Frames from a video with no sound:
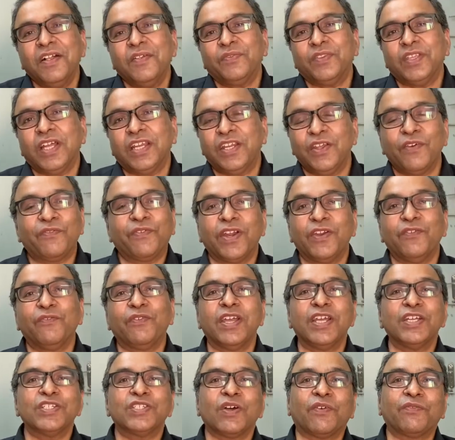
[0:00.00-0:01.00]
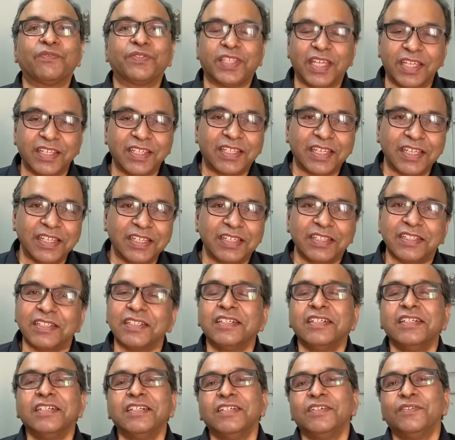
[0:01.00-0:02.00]
The different ways of thinking
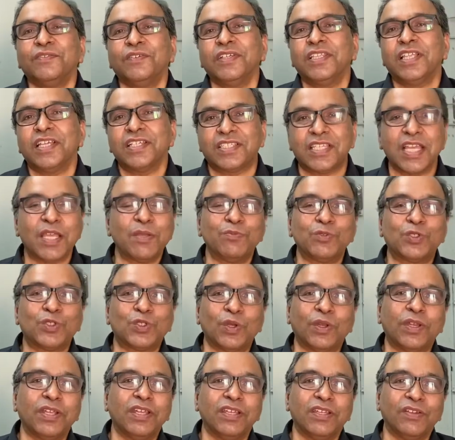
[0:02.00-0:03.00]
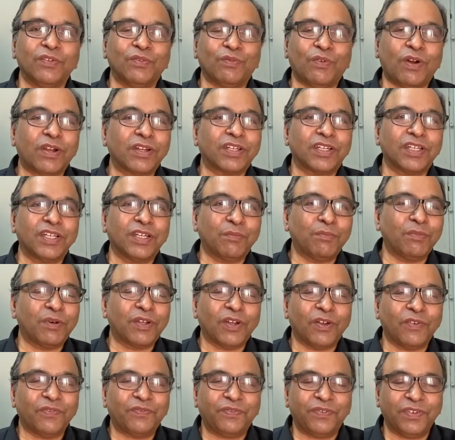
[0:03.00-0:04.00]
with the same story, what number
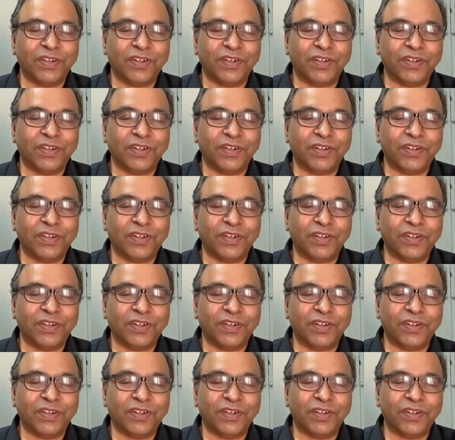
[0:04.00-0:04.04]
of